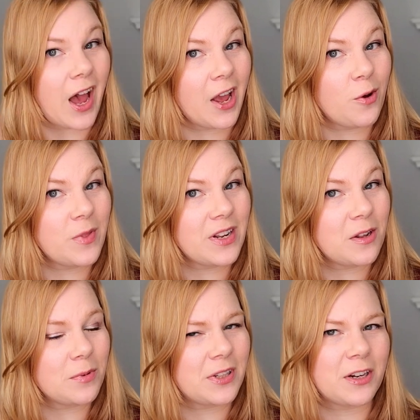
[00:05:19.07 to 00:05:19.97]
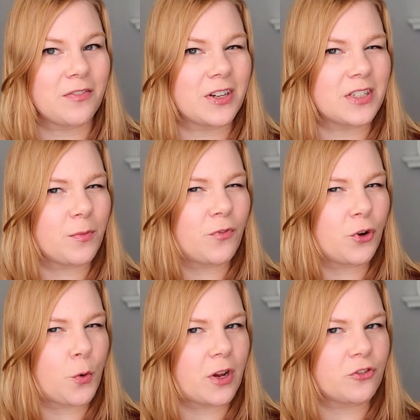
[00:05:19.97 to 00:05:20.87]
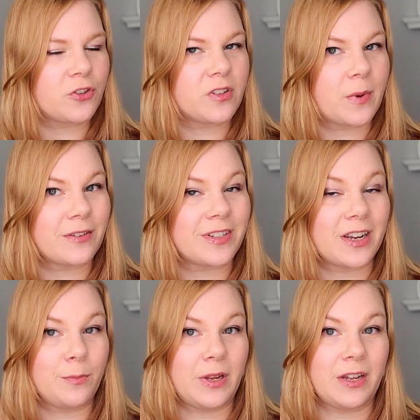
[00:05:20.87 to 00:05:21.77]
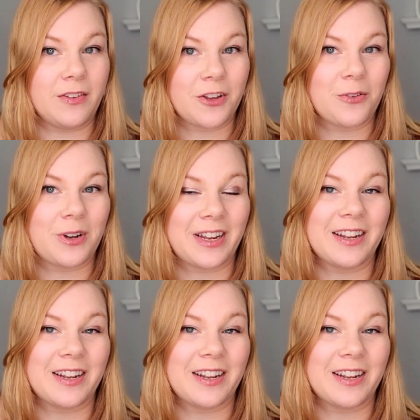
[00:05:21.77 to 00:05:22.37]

I hope that helped clarify some of your questions about diabetes coding,